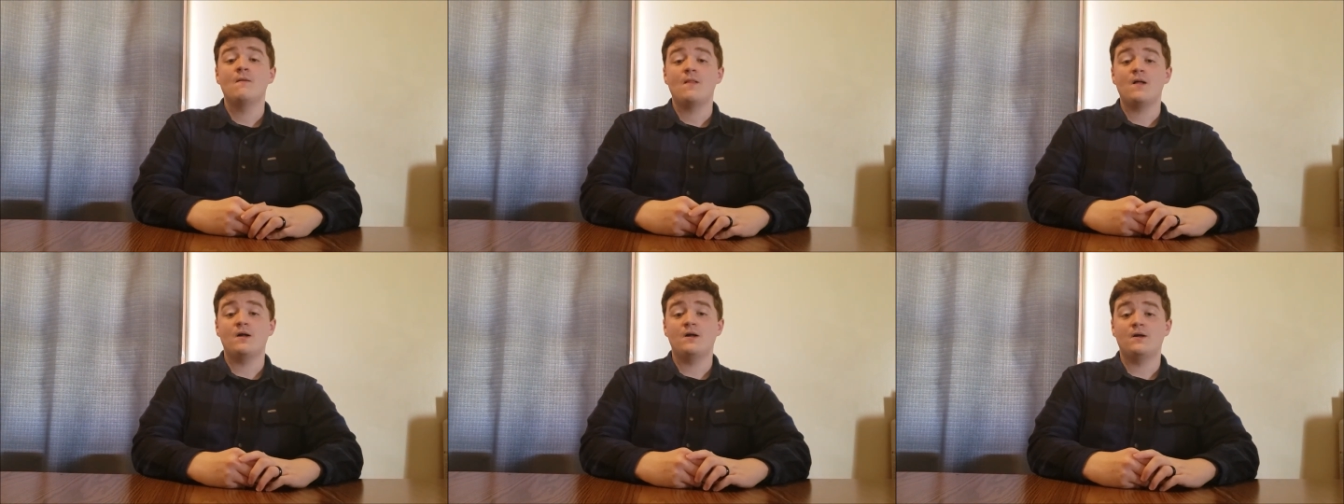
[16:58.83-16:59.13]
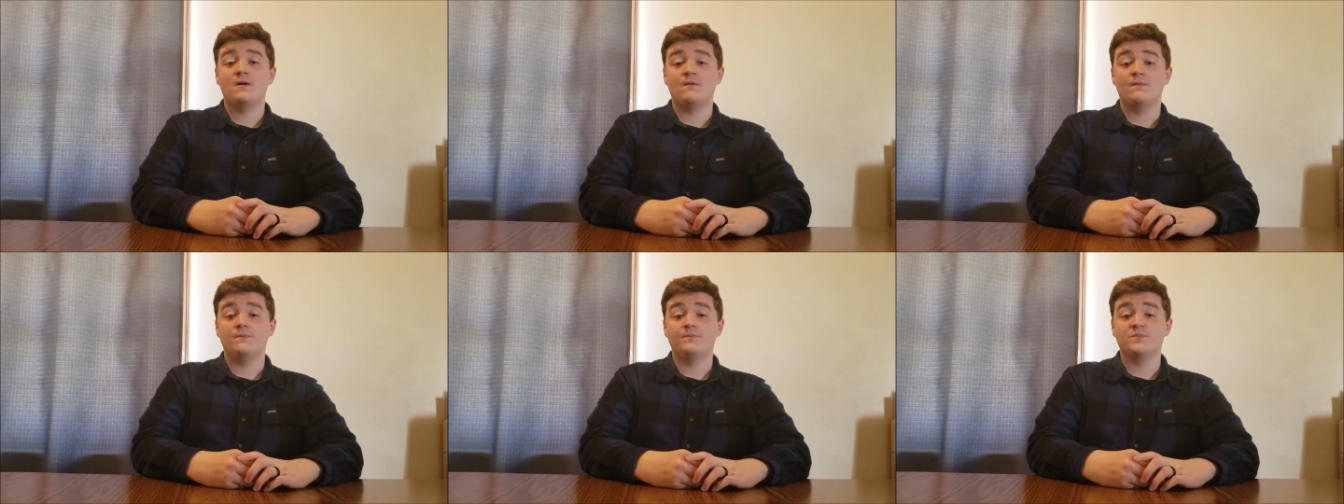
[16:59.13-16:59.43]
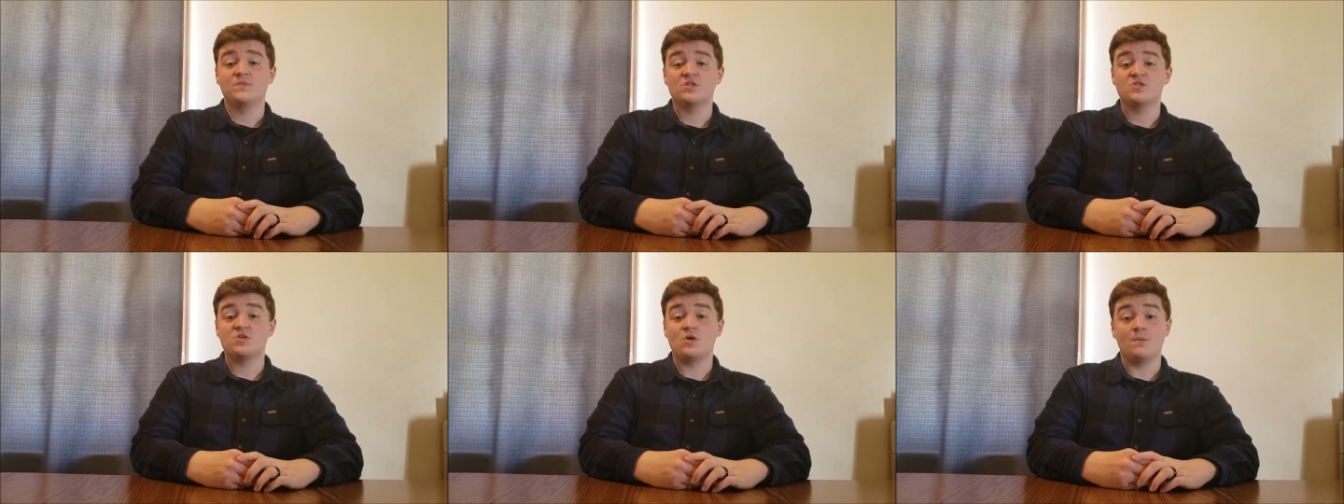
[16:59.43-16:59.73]
Um,
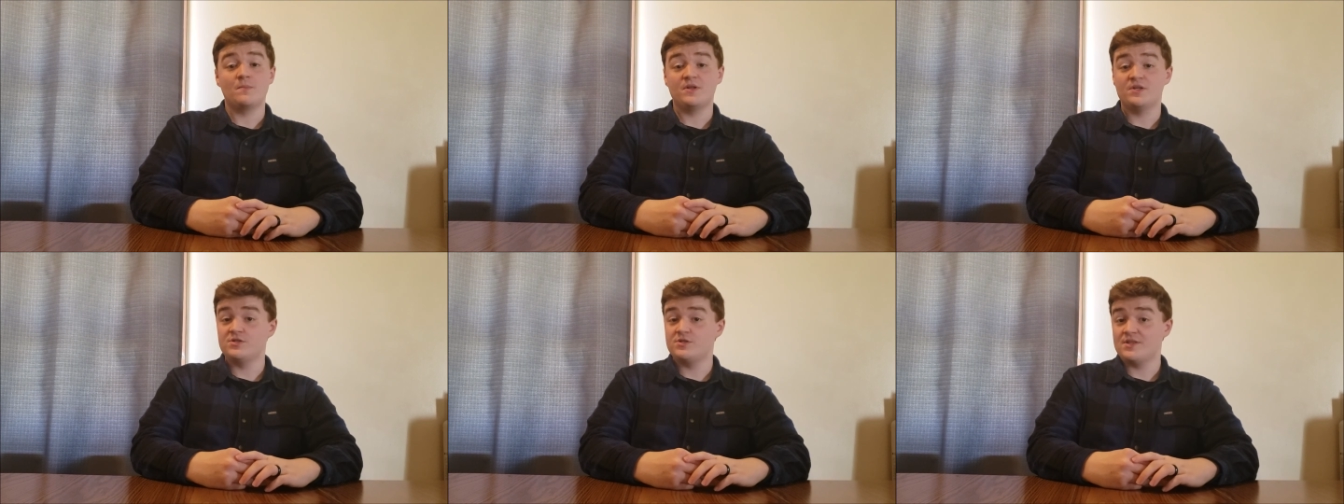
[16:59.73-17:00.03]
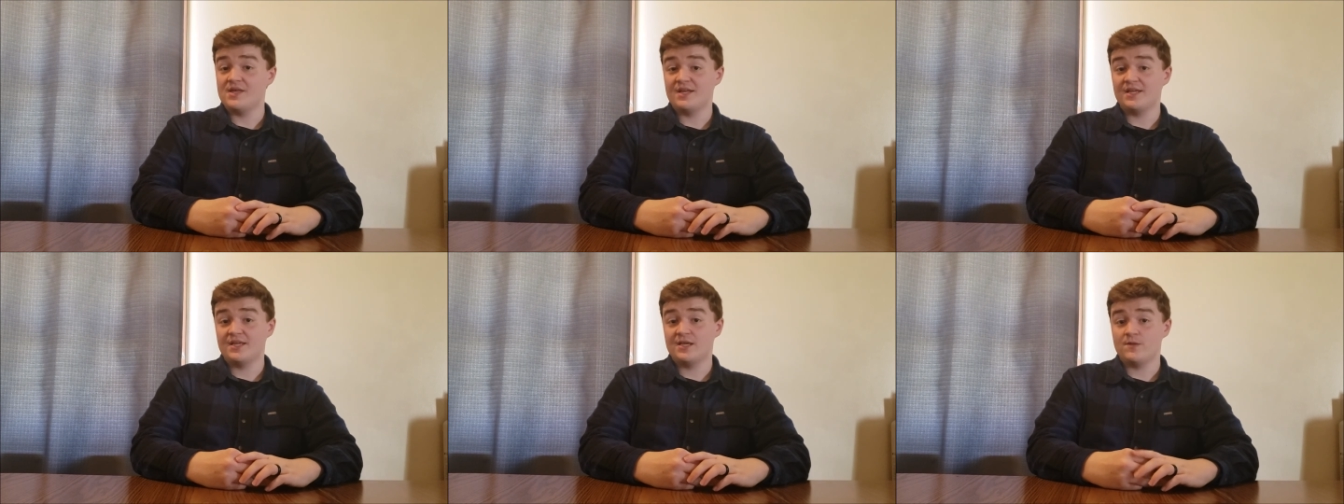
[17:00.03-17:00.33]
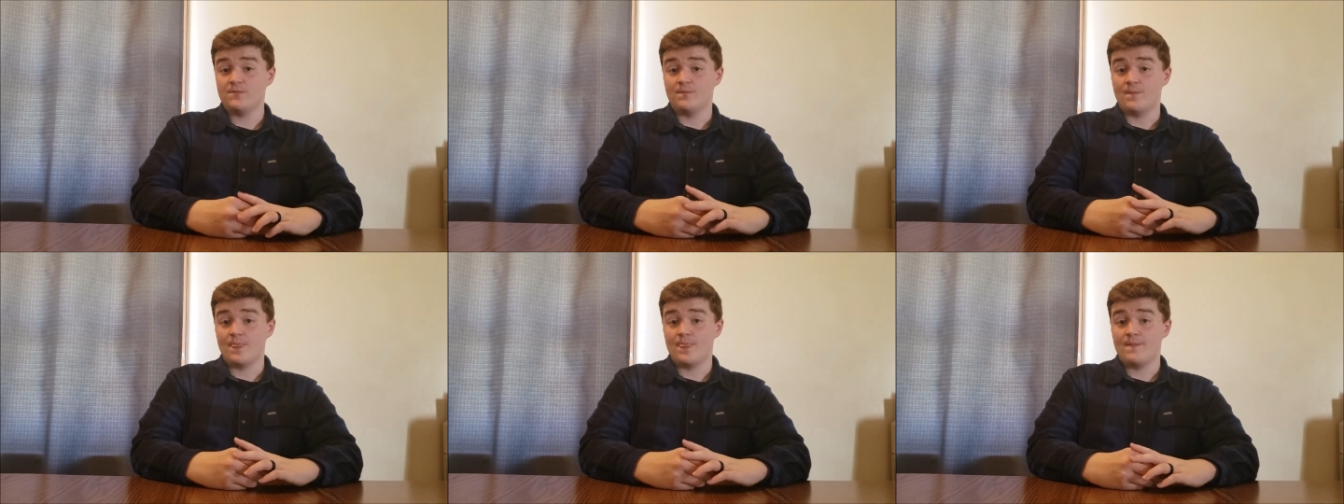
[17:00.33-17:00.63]
so I'm going to do that
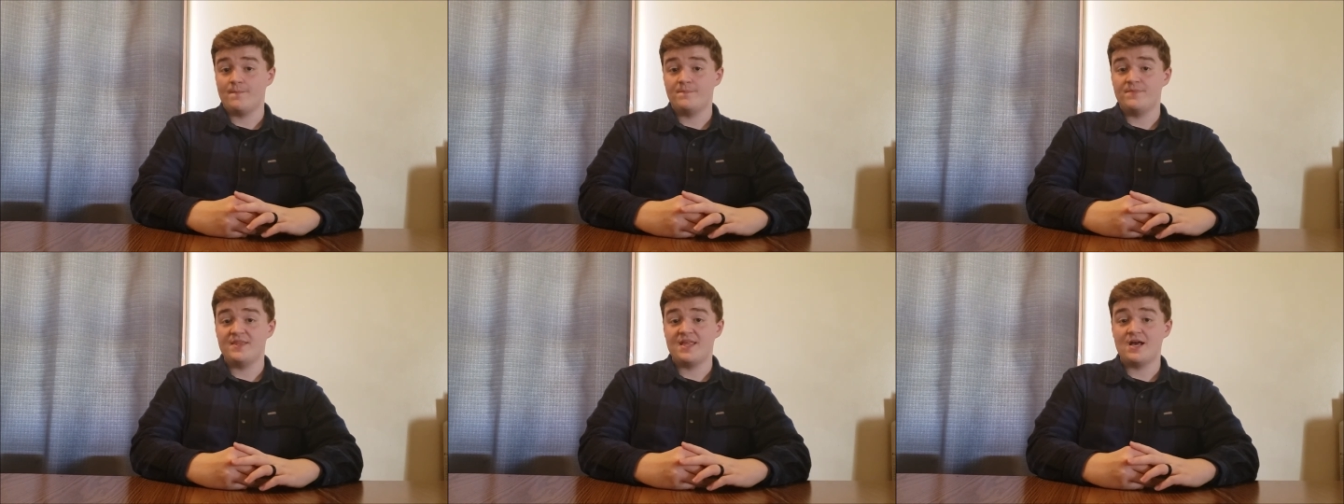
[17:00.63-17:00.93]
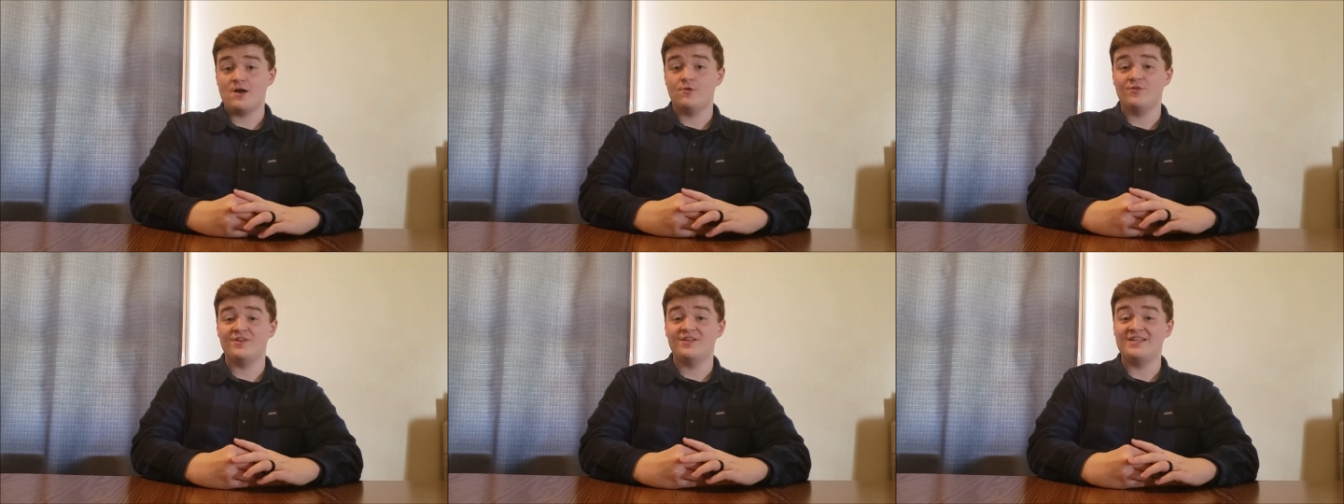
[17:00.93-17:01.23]
again. Now,